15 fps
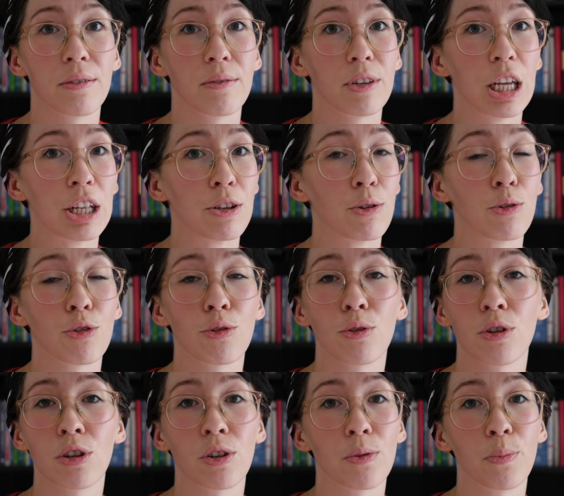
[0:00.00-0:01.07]
and you should
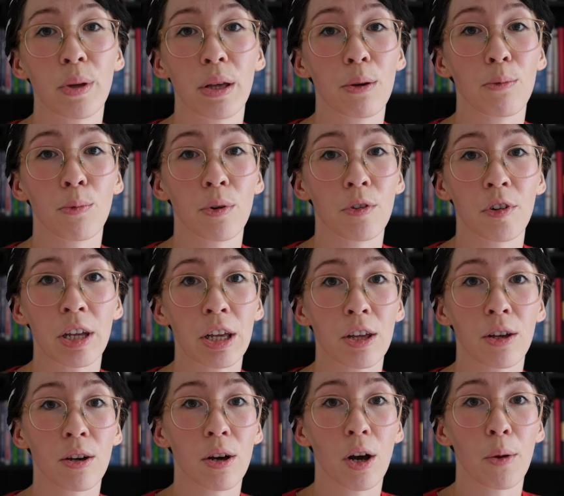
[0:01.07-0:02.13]
not be worrying
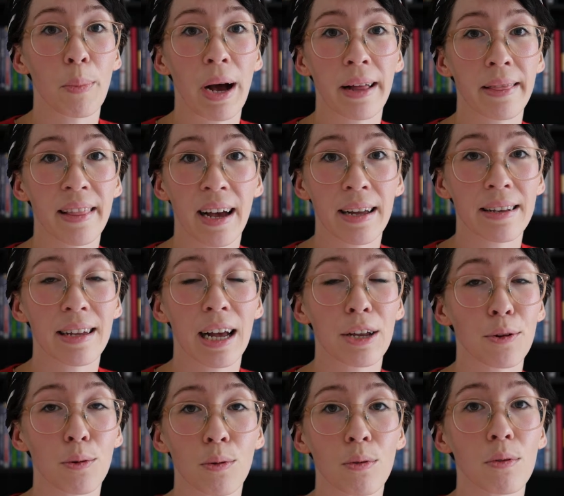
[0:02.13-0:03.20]
about that at
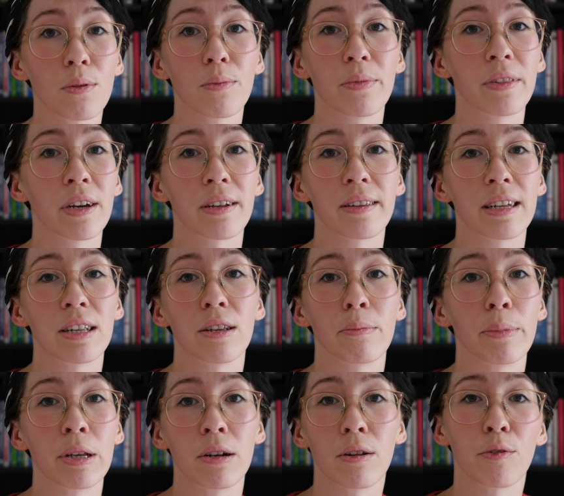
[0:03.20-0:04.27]
all. Not in the
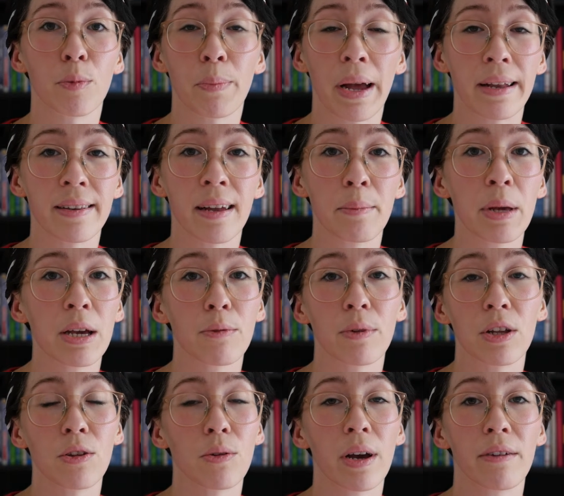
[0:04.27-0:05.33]
middle of a pandemic
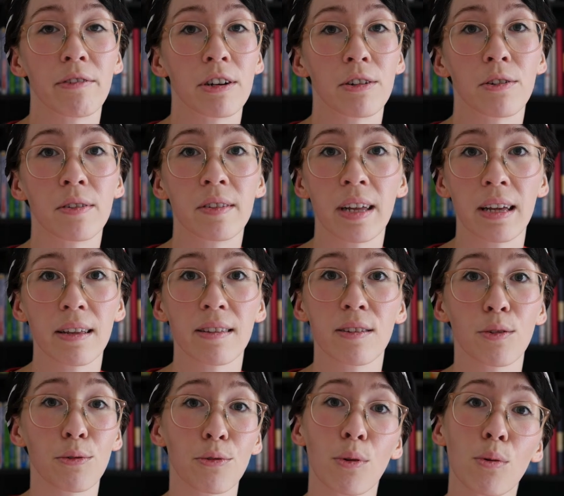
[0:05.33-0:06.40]
when you have other things
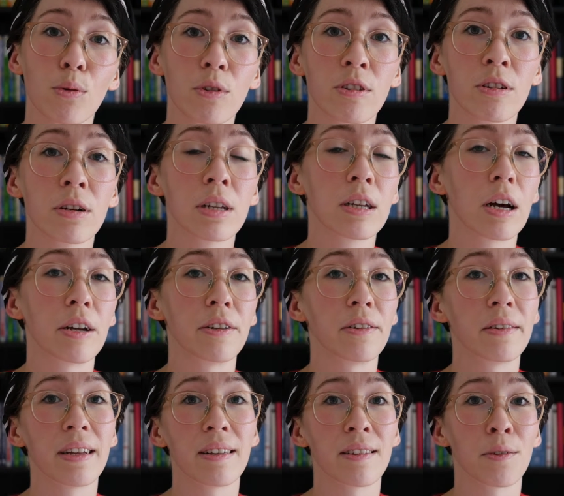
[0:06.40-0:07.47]
to focus on, other
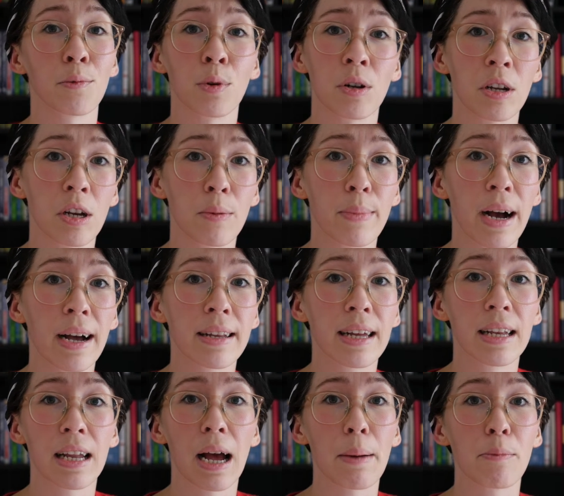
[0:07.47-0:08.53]
things to worry about,
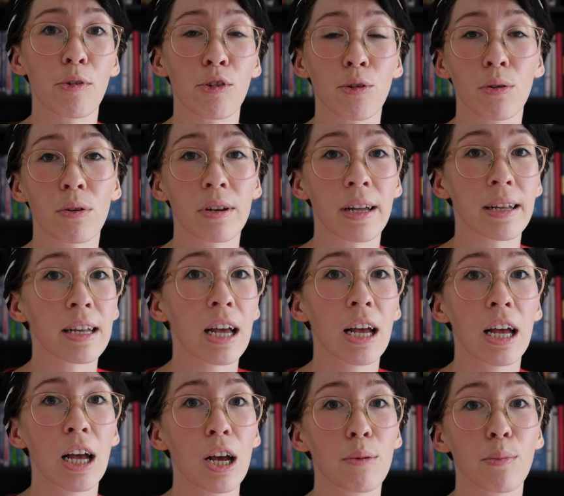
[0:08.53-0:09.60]
and I'm sure that
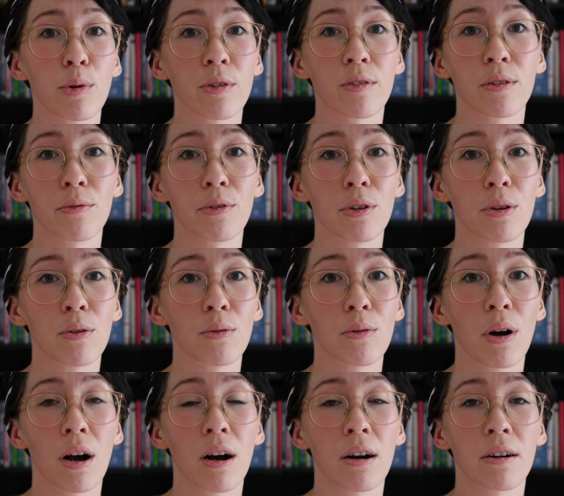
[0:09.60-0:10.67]
most of you
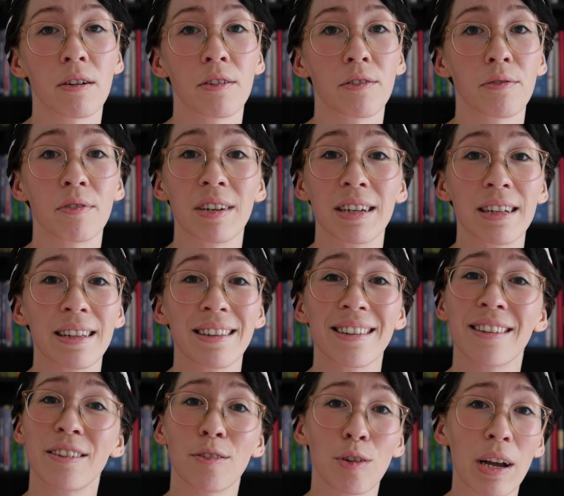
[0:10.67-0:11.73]
are really
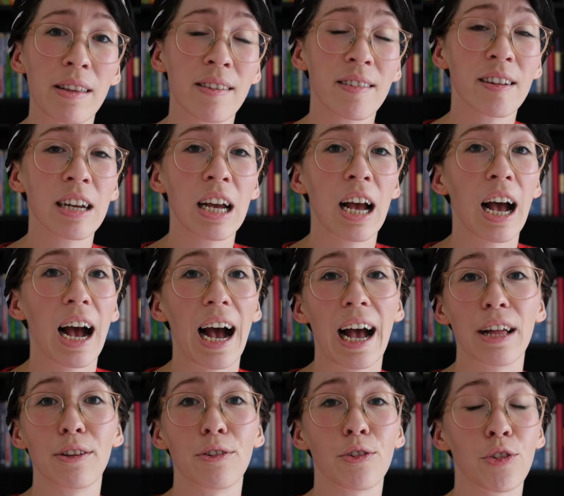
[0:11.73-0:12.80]
stressed,
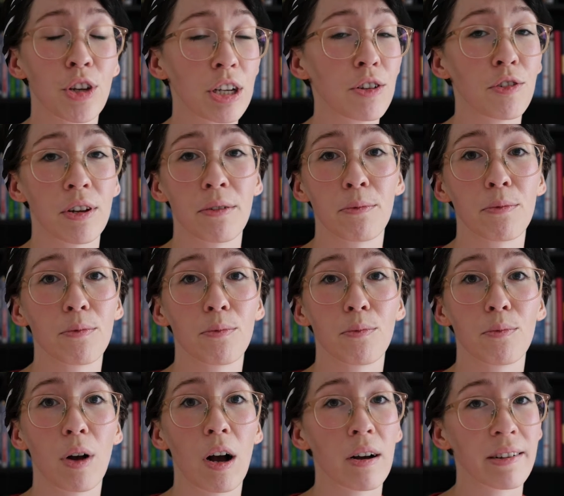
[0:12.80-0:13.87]
and children
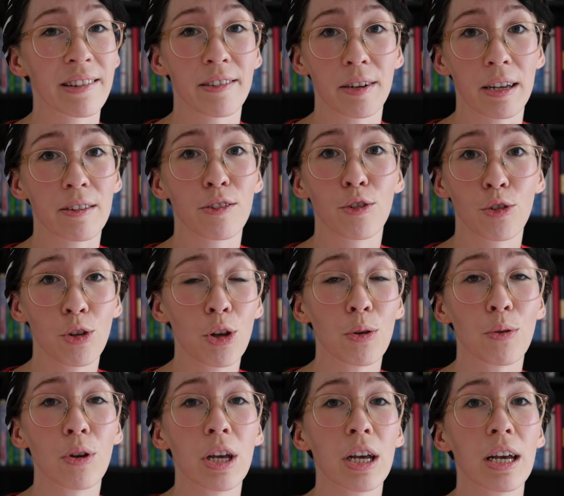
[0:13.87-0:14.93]
are stressed
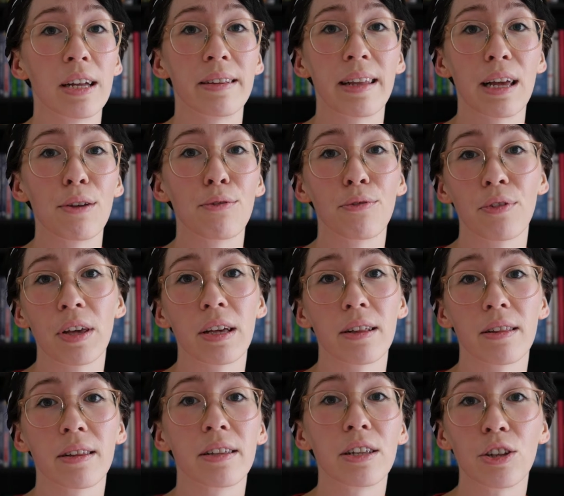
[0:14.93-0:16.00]
too. They
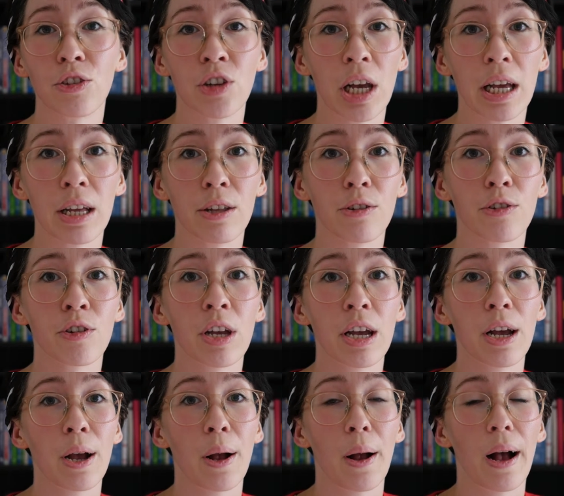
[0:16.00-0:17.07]
feel the change,
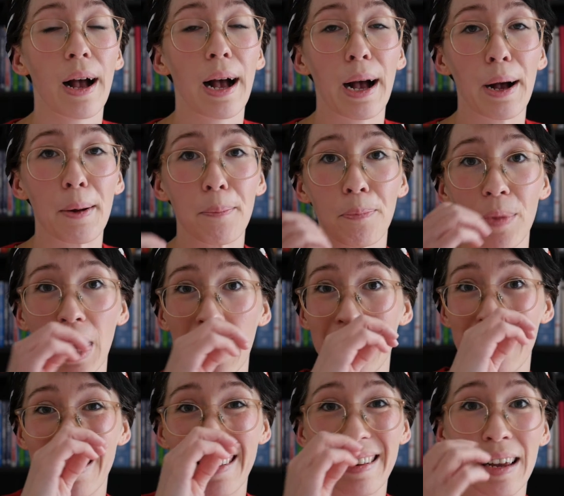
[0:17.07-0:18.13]

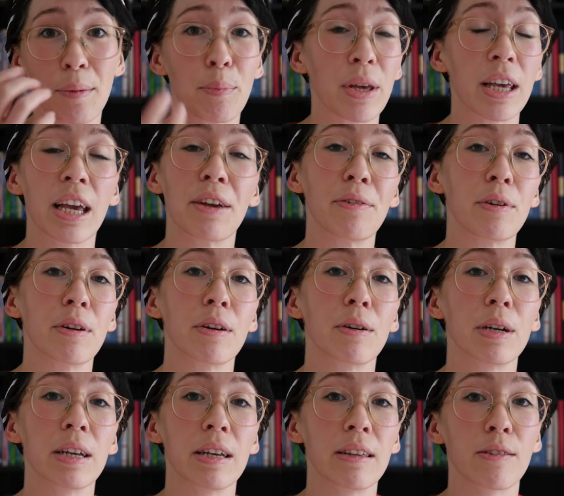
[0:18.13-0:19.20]
and their behavior
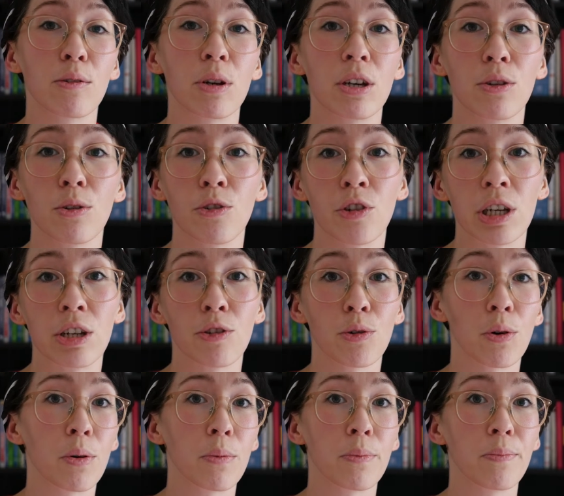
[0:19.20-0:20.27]
is going to change,
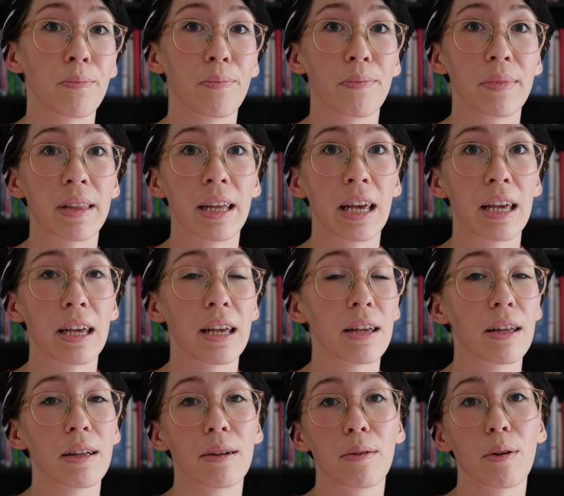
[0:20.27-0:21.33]
or they
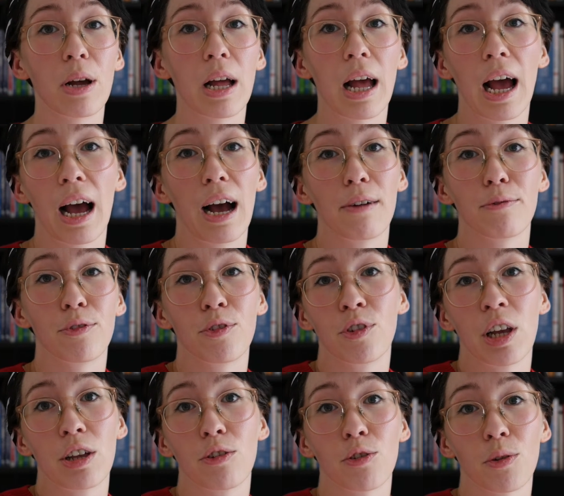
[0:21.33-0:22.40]
have
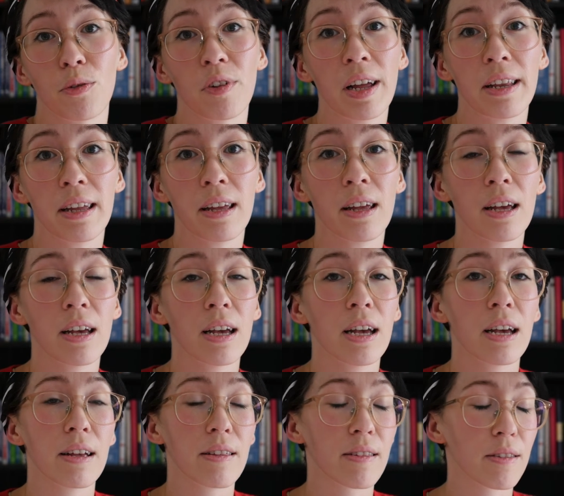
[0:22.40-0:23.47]
changed already.
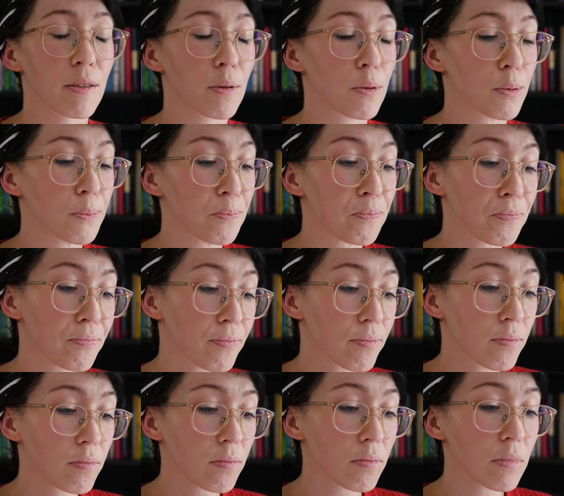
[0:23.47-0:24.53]
So
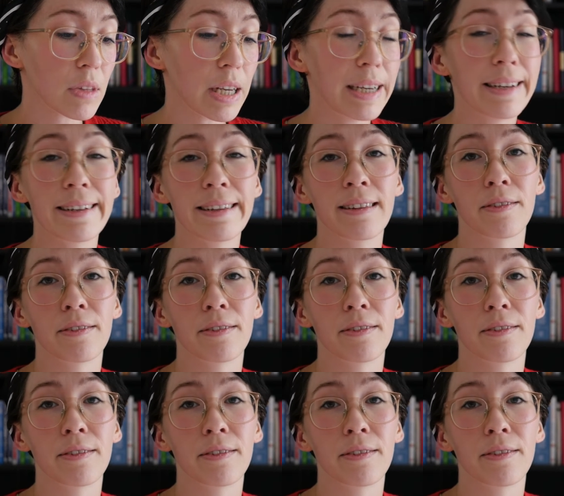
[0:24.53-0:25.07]
it is a